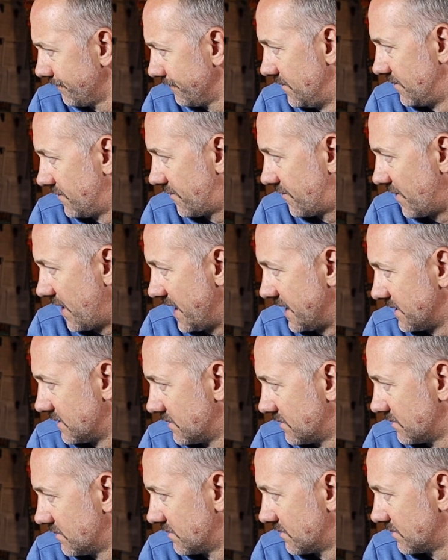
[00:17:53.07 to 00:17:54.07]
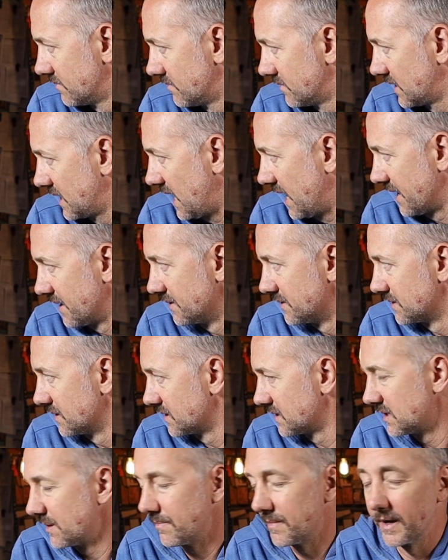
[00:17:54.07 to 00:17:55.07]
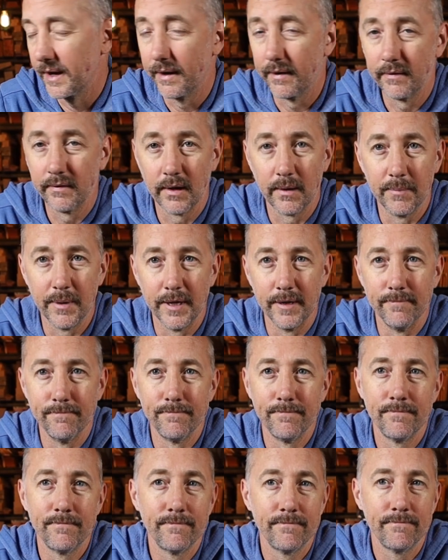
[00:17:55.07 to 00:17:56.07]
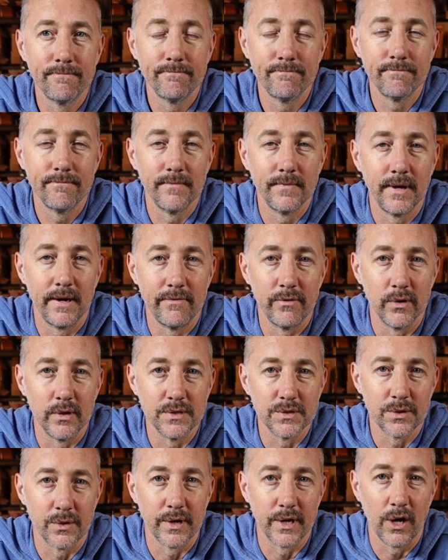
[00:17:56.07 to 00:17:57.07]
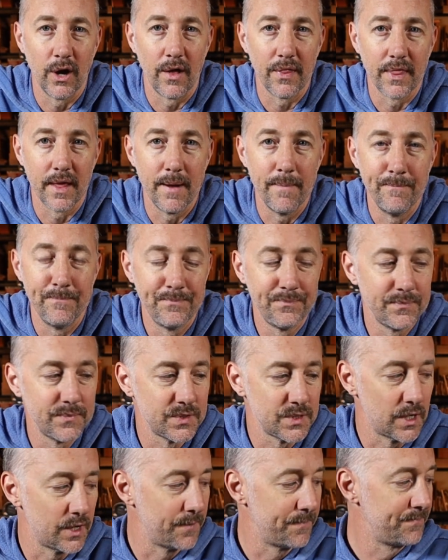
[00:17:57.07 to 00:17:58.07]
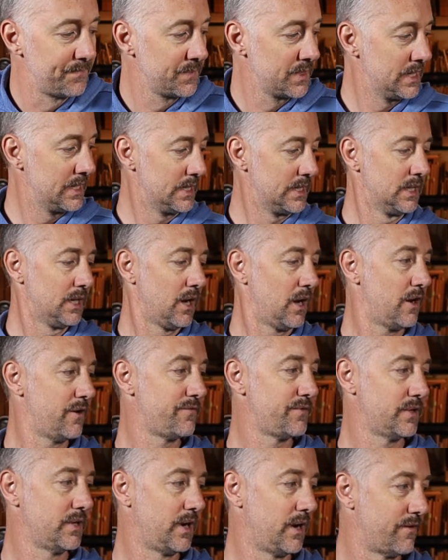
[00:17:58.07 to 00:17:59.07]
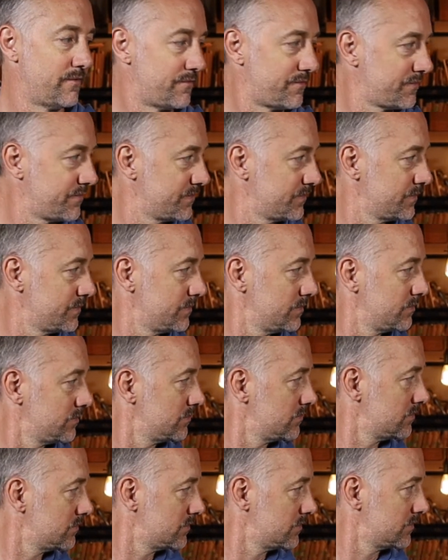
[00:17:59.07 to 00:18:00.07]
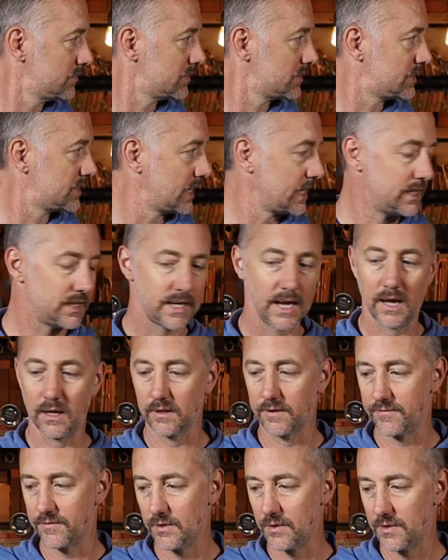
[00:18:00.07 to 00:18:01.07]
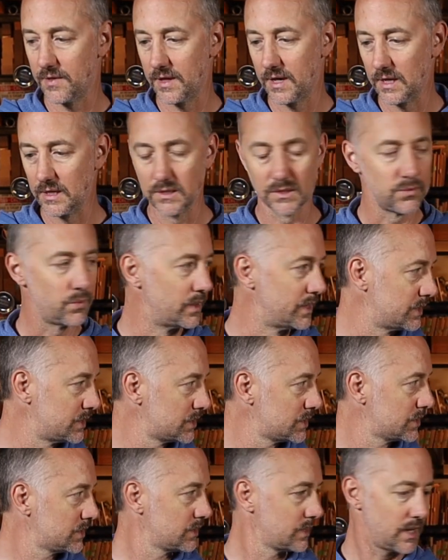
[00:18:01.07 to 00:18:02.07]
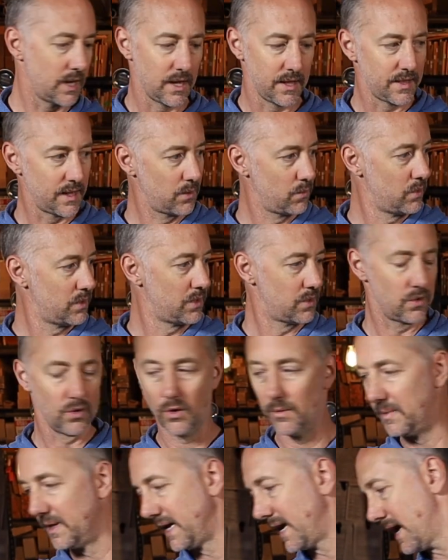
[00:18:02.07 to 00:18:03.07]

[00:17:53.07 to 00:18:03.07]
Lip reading: fret cutters or something. I mean, everyone's already got them. So hopefully I've detailed a few things which they wouldn't normally